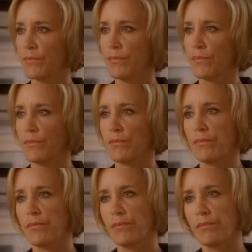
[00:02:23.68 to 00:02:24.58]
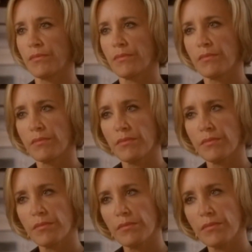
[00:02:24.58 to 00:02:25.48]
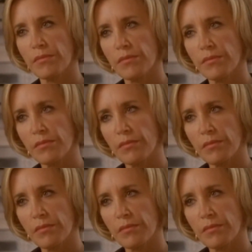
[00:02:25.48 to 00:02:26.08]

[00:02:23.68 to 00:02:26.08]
No one is speaking in this clip.